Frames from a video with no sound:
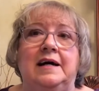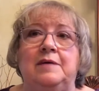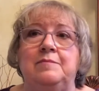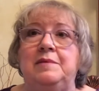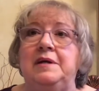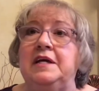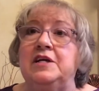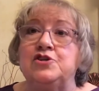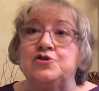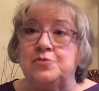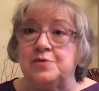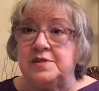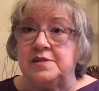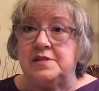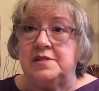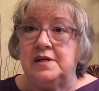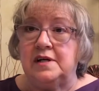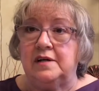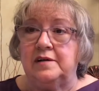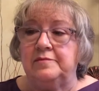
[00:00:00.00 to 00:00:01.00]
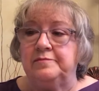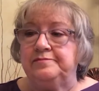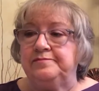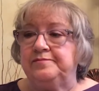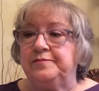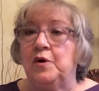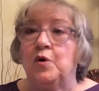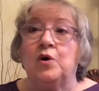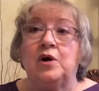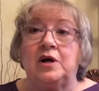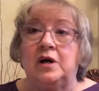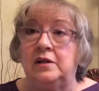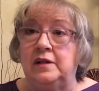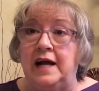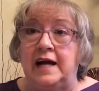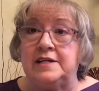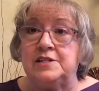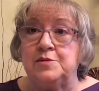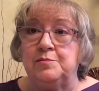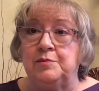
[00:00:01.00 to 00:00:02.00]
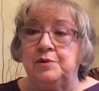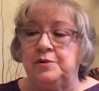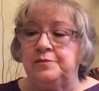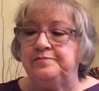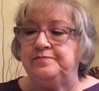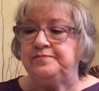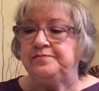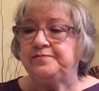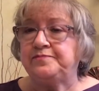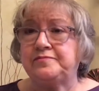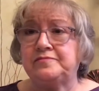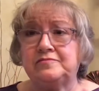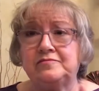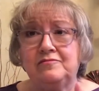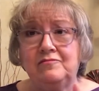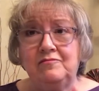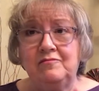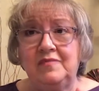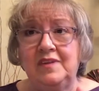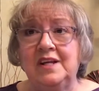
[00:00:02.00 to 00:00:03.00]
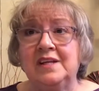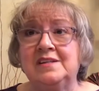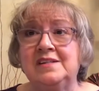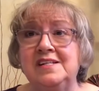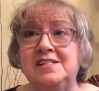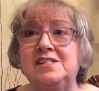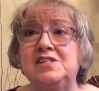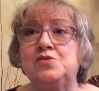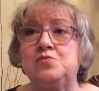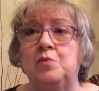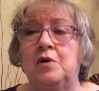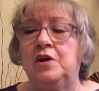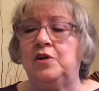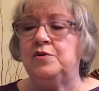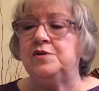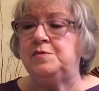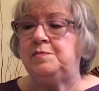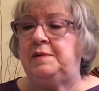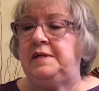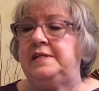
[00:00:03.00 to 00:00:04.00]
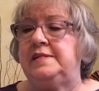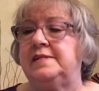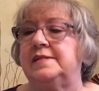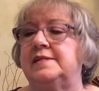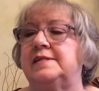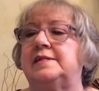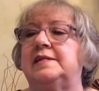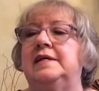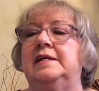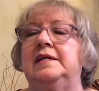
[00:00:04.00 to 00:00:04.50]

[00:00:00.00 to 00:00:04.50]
interesting or collectible. This is one of those pieces.